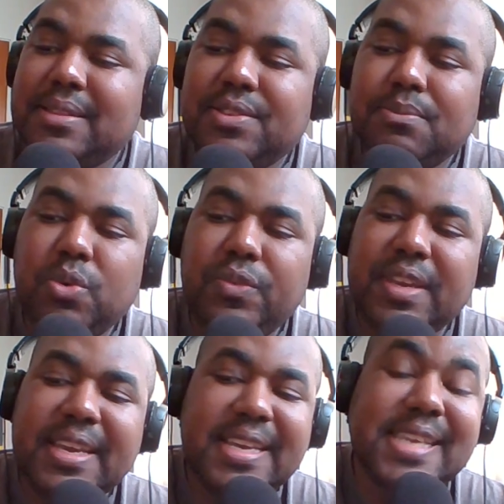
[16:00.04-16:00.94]
this
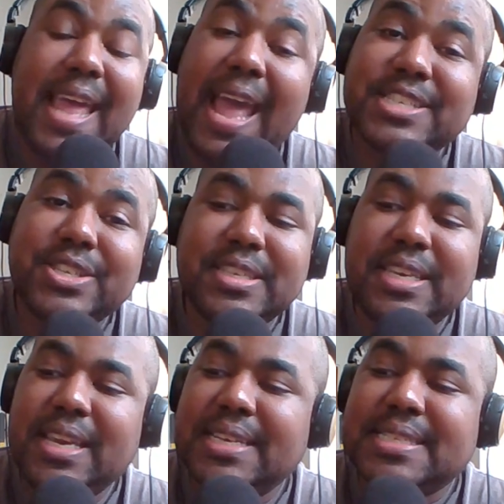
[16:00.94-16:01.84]
movie. It's
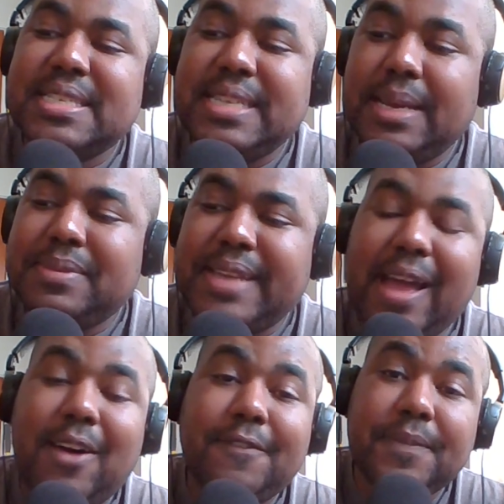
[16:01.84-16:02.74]
actually a step
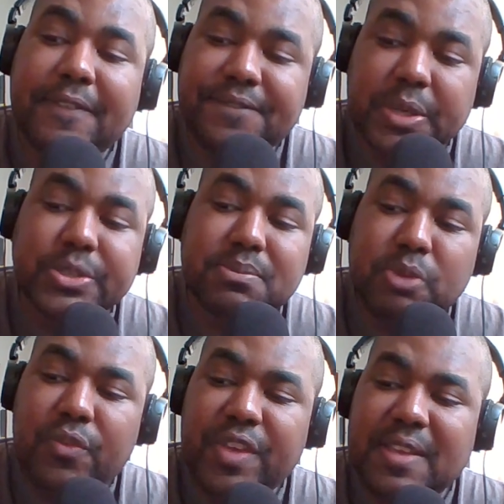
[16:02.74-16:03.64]
down from the first
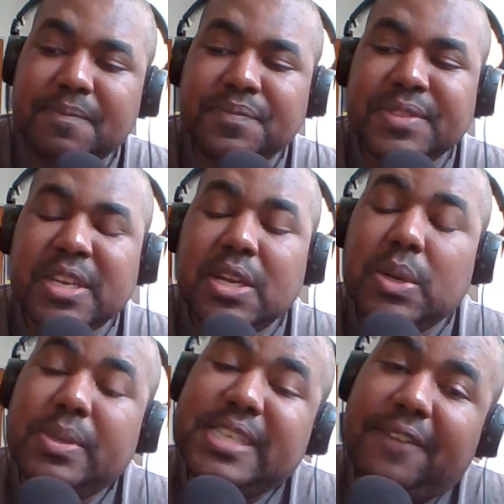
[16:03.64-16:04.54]
movie,
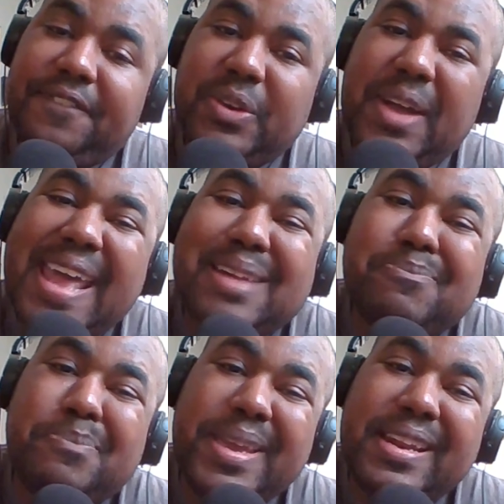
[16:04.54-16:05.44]
which I feel had a
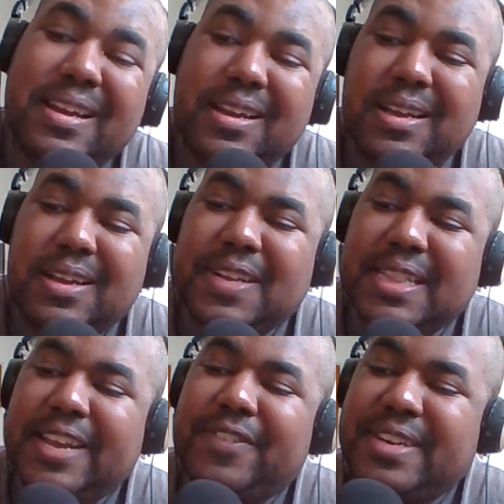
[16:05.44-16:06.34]
bit of
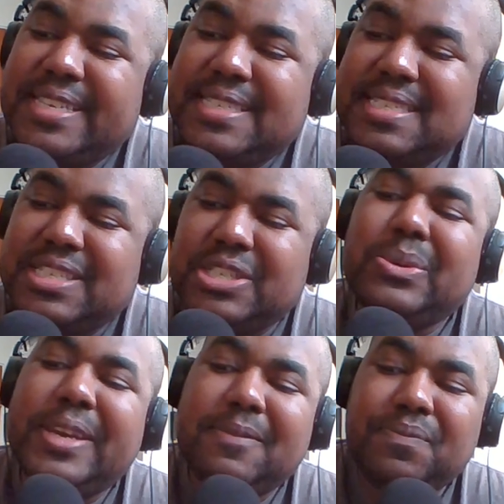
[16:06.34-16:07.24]
cleverness to
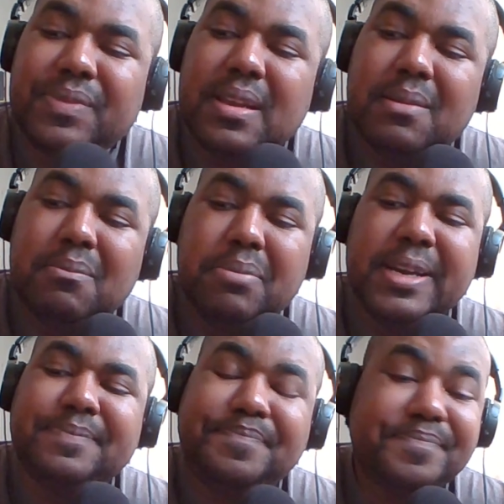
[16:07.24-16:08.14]
it,
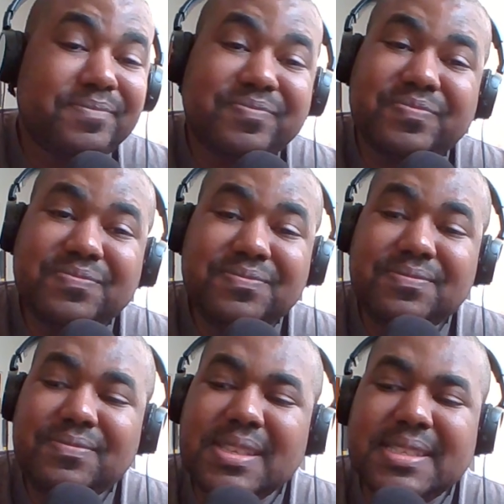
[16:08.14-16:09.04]
but
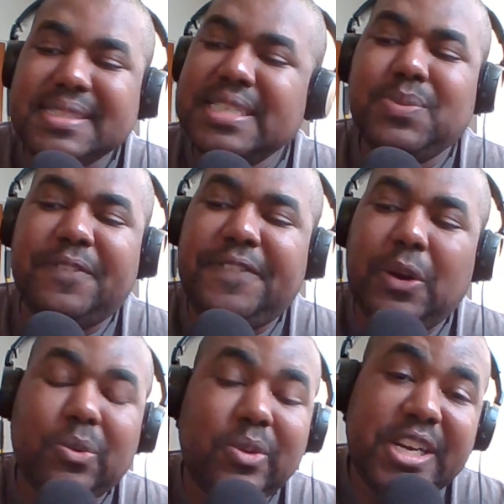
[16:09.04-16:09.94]
this one
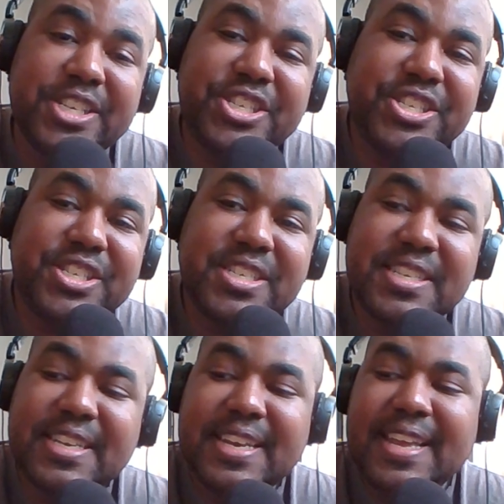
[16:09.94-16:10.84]
felt rushed
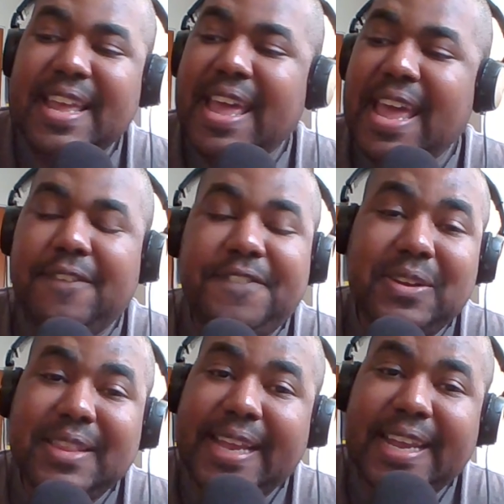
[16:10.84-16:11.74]
and it
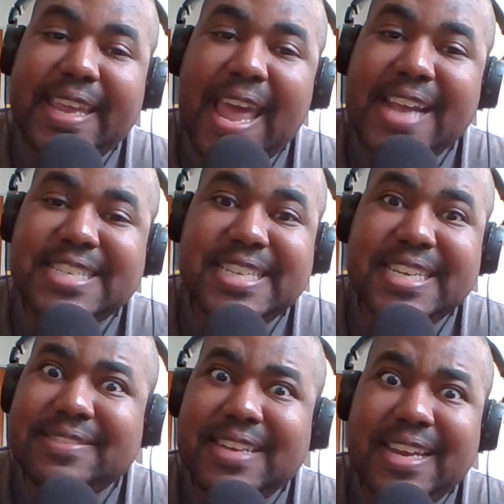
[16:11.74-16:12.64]
felt like a cash in.